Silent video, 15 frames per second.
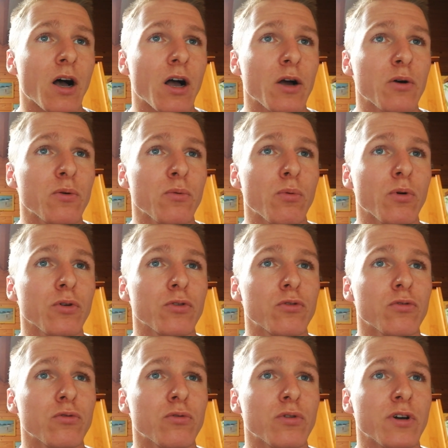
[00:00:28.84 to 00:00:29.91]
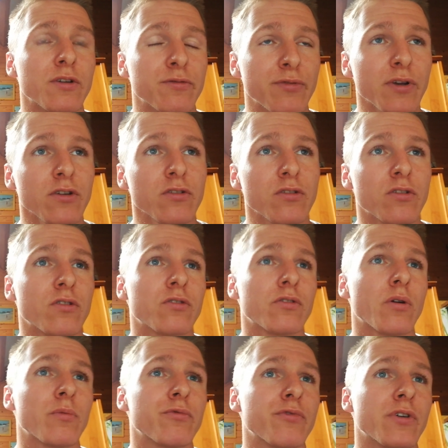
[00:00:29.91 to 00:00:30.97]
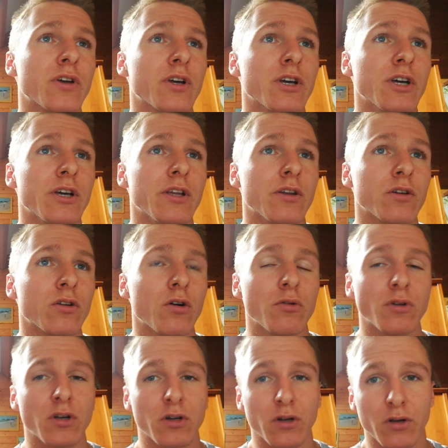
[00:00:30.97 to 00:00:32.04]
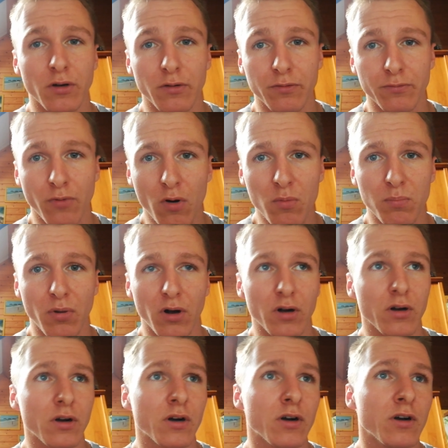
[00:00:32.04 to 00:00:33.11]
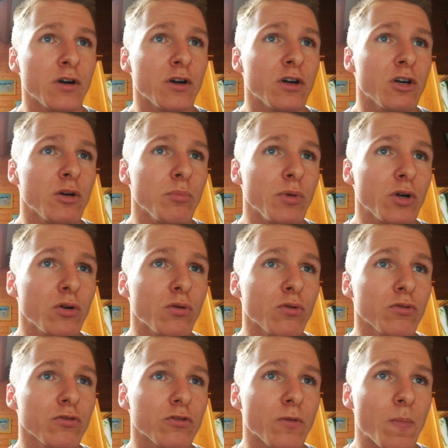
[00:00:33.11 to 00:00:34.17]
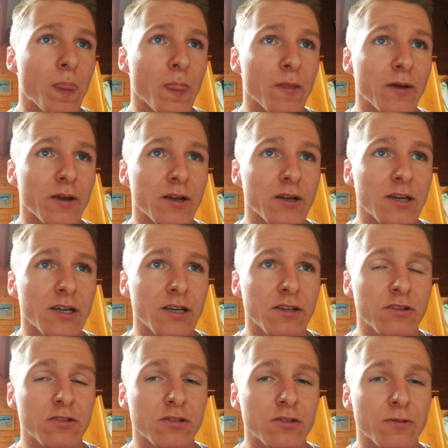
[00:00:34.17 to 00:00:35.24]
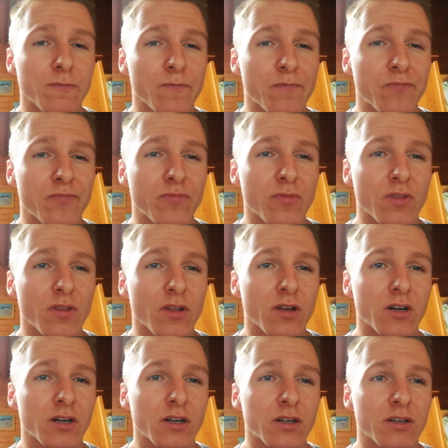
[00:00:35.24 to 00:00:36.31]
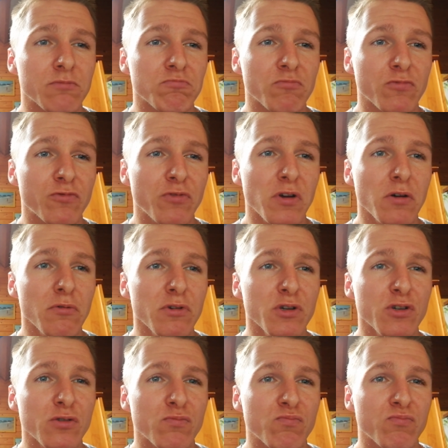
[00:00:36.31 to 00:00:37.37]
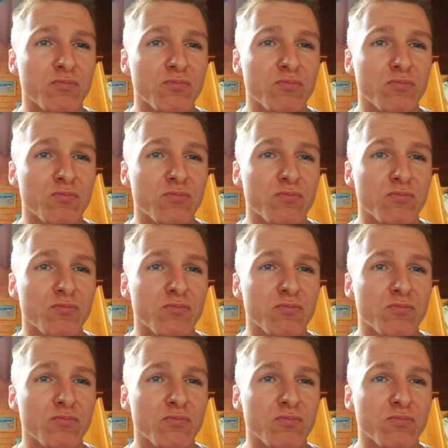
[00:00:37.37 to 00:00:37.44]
I want to invest something in Koninklijke Vopak because it's very